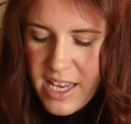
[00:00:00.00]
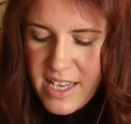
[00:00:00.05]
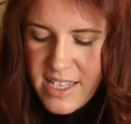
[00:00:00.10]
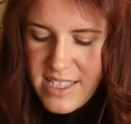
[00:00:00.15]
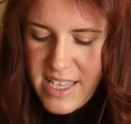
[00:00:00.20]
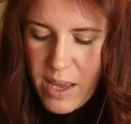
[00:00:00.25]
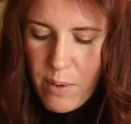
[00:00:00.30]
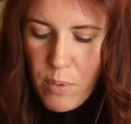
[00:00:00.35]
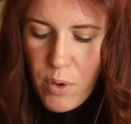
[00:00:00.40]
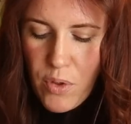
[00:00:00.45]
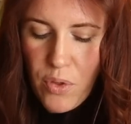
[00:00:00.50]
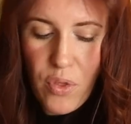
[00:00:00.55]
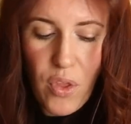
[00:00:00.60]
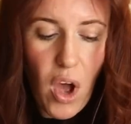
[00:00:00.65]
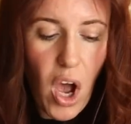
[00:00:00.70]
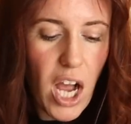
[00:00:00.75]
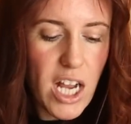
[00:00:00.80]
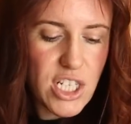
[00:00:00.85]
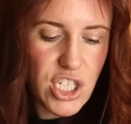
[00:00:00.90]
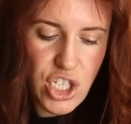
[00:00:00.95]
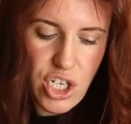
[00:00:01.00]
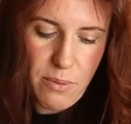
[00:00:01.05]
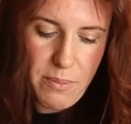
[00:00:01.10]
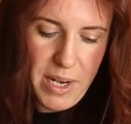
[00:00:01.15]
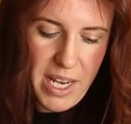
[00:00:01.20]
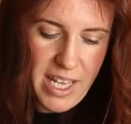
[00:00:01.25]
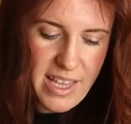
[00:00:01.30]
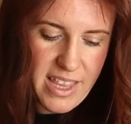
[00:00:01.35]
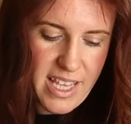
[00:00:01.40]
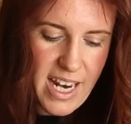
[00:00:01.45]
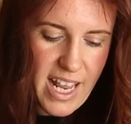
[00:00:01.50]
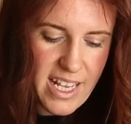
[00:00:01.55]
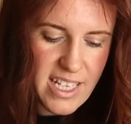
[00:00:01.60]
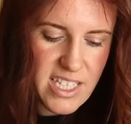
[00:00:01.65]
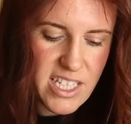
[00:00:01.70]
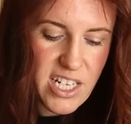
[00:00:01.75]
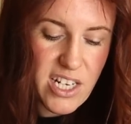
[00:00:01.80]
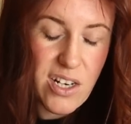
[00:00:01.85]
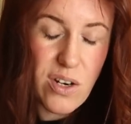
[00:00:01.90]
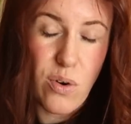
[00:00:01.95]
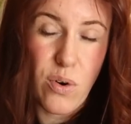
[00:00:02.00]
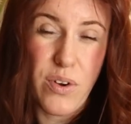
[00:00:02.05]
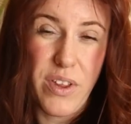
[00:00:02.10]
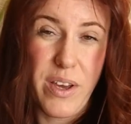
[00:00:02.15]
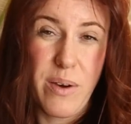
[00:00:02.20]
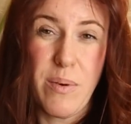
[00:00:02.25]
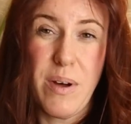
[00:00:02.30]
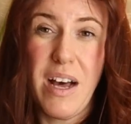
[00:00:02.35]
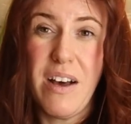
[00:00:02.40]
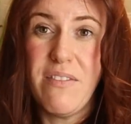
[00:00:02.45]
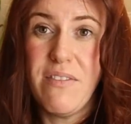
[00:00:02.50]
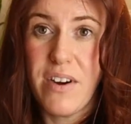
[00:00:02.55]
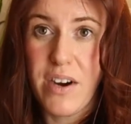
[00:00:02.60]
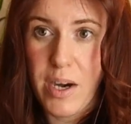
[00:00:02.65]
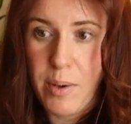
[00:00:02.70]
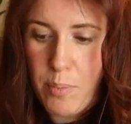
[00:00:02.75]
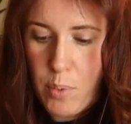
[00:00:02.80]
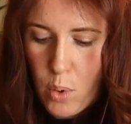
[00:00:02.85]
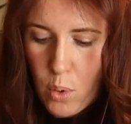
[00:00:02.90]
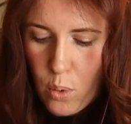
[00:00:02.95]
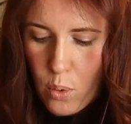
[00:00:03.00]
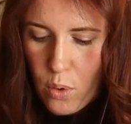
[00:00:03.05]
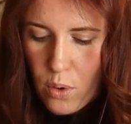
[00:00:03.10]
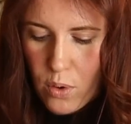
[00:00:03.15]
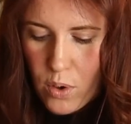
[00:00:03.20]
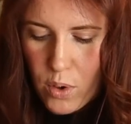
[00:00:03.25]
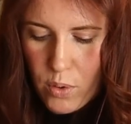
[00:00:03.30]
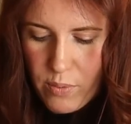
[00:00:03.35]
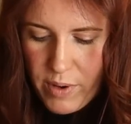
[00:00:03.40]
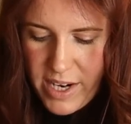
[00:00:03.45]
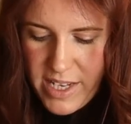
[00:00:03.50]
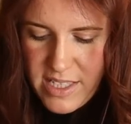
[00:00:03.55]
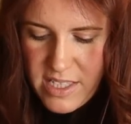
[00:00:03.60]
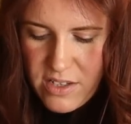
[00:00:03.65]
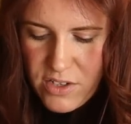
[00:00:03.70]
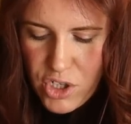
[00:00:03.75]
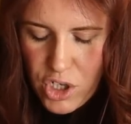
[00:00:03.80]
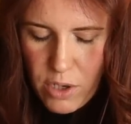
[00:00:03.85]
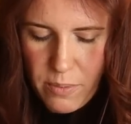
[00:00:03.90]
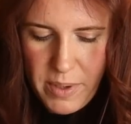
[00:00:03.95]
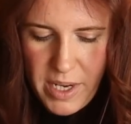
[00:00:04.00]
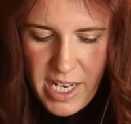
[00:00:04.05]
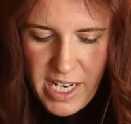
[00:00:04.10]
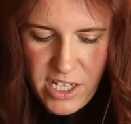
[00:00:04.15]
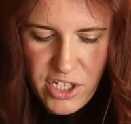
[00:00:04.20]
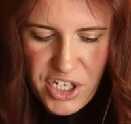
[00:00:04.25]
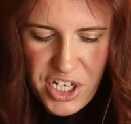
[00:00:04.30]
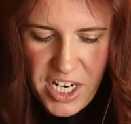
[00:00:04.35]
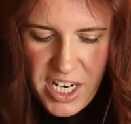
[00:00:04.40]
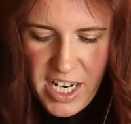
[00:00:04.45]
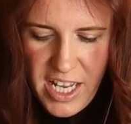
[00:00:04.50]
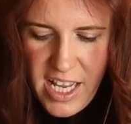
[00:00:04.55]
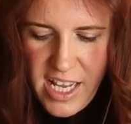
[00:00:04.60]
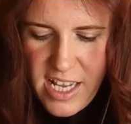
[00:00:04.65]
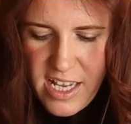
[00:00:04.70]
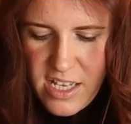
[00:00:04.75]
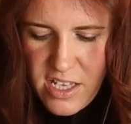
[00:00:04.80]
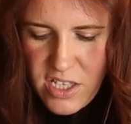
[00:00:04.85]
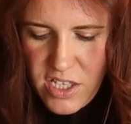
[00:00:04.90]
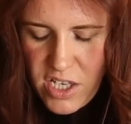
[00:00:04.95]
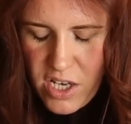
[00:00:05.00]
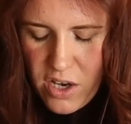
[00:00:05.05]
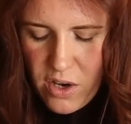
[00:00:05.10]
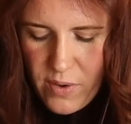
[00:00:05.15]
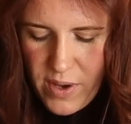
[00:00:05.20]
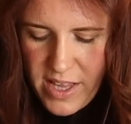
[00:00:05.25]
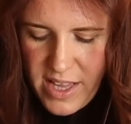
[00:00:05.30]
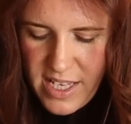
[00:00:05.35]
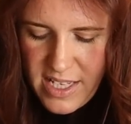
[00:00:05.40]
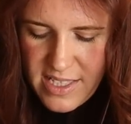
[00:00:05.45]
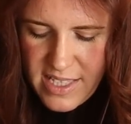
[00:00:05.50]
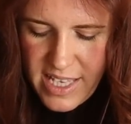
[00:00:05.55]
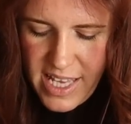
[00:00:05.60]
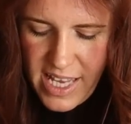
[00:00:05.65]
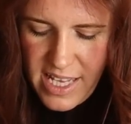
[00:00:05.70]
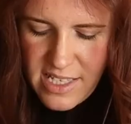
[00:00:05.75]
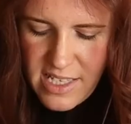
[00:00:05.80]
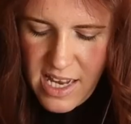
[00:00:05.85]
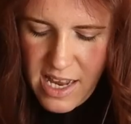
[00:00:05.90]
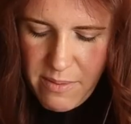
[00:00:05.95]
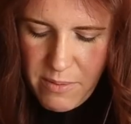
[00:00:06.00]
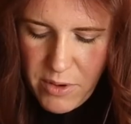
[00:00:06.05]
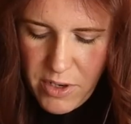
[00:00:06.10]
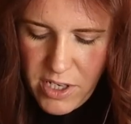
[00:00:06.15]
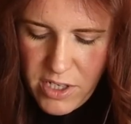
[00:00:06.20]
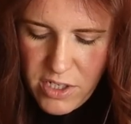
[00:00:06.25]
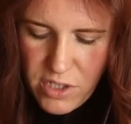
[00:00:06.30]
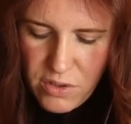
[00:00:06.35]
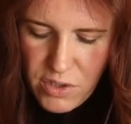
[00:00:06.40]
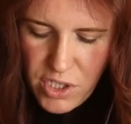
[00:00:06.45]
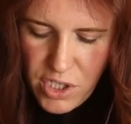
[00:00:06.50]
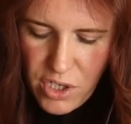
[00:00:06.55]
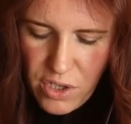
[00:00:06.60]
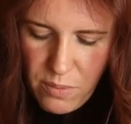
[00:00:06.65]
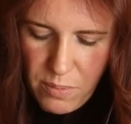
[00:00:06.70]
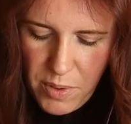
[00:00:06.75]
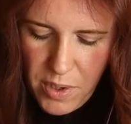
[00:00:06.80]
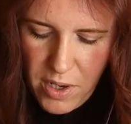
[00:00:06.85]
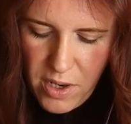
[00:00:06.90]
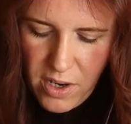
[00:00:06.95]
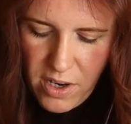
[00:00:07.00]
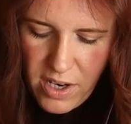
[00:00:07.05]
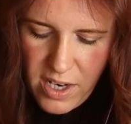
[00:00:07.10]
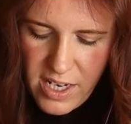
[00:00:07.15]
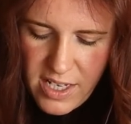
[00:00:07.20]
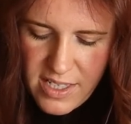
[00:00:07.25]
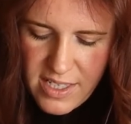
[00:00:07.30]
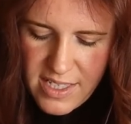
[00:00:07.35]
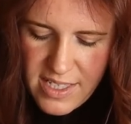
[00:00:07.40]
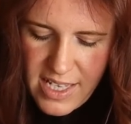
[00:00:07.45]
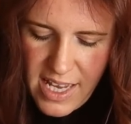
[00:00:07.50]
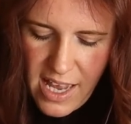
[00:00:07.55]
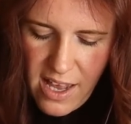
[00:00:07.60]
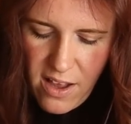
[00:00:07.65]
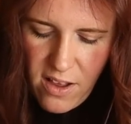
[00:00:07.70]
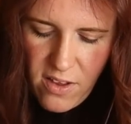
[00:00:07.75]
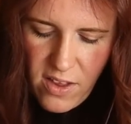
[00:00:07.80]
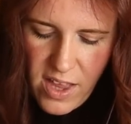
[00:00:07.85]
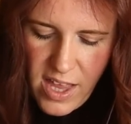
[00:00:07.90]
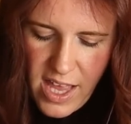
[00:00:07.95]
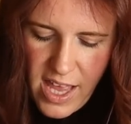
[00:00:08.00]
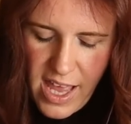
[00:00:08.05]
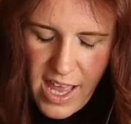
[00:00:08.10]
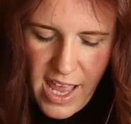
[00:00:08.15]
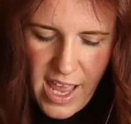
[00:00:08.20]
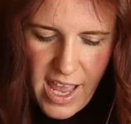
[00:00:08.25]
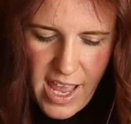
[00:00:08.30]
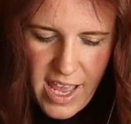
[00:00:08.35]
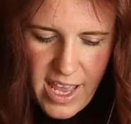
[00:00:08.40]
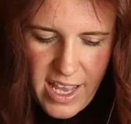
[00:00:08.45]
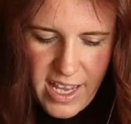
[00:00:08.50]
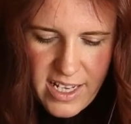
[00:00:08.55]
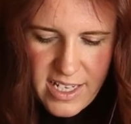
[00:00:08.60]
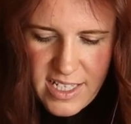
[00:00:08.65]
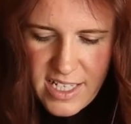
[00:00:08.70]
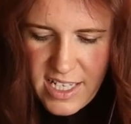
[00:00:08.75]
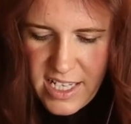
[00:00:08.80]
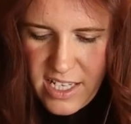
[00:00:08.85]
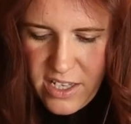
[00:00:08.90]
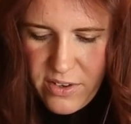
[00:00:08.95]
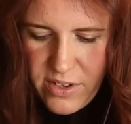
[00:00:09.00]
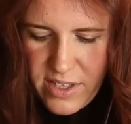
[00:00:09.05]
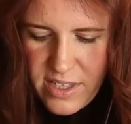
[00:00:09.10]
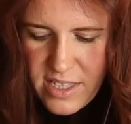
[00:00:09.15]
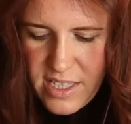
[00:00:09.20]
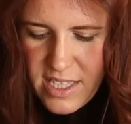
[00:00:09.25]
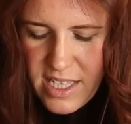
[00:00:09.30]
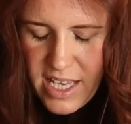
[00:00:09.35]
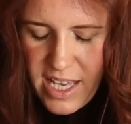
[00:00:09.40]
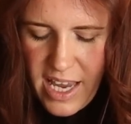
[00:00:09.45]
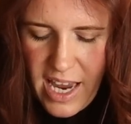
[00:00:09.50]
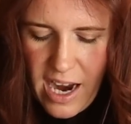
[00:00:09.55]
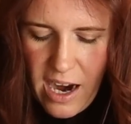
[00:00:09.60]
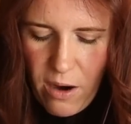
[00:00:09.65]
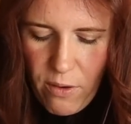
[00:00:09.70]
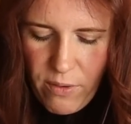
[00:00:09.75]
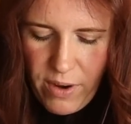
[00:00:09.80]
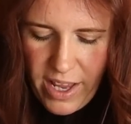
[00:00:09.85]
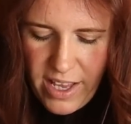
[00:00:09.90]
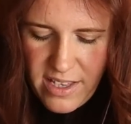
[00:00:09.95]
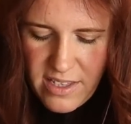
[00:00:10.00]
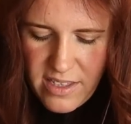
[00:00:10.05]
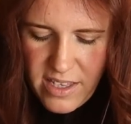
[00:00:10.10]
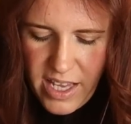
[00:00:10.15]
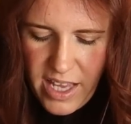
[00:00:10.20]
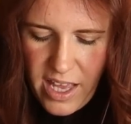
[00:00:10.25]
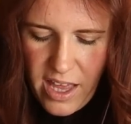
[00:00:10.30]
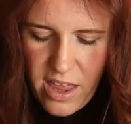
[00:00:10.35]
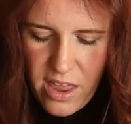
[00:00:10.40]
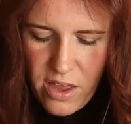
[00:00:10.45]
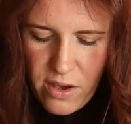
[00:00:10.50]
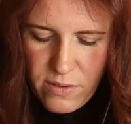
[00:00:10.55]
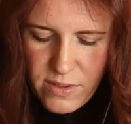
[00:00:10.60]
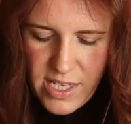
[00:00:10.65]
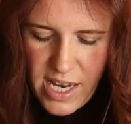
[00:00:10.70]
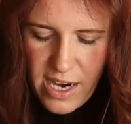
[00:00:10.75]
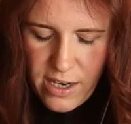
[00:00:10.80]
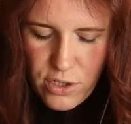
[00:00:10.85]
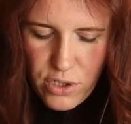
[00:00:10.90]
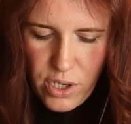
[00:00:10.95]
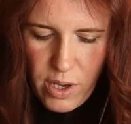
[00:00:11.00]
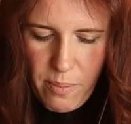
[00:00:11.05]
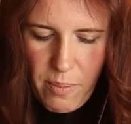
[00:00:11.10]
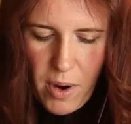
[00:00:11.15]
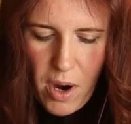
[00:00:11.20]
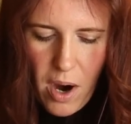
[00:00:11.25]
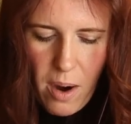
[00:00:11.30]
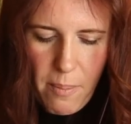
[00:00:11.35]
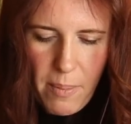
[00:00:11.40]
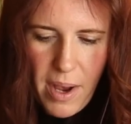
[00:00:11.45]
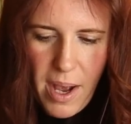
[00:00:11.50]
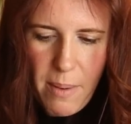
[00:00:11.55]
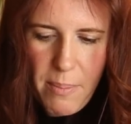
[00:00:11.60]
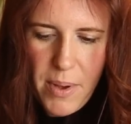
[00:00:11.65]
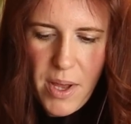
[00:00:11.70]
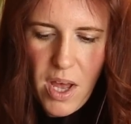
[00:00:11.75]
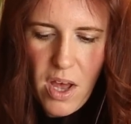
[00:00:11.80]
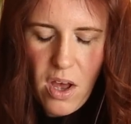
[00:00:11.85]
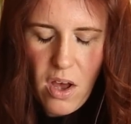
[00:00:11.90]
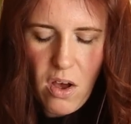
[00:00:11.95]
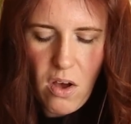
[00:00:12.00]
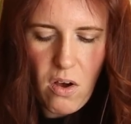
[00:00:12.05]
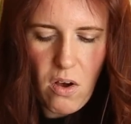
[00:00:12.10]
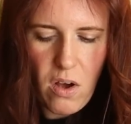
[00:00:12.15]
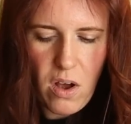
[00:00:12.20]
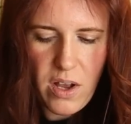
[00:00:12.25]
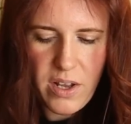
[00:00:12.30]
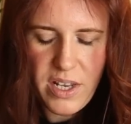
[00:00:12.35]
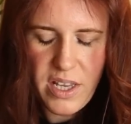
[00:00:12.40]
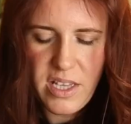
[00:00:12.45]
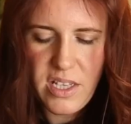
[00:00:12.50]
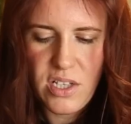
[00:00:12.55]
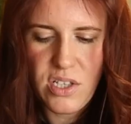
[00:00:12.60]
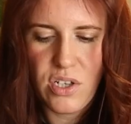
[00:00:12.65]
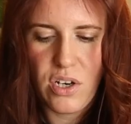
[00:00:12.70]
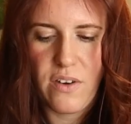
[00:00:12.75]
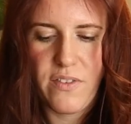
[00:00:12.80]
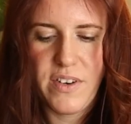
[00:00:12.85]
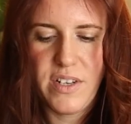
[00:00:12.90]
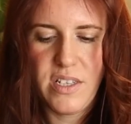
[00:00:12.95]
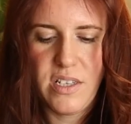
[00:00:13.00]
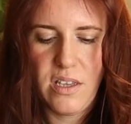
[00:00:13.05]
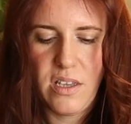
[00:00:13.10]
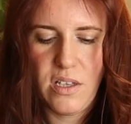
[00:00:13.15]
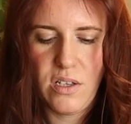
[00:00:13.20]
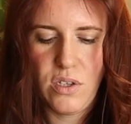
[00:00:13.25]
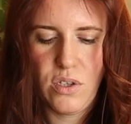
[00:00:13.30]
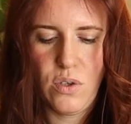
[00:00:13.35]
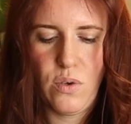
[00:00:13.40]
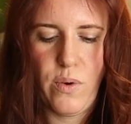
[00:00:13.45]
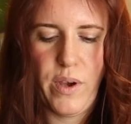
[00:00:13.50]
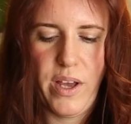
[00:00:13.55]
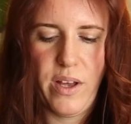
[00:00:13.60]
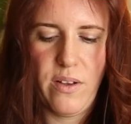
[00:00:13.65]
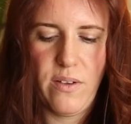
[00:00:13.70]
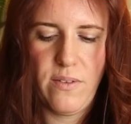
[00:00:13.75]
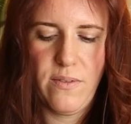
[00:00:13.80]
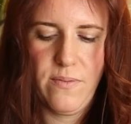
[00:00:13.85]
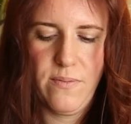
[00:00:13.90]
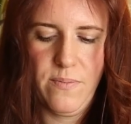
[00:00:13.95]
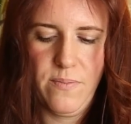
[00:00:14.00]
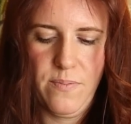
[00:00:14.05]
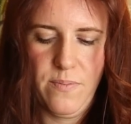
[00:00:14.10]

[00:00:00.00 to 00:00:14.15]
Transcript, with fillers: because they will not germinate the next year, or they will have very poor rates of germination. So in this case, I'm going to do two per cell, and you can see how nicely those actually pop up on the surface of the soil.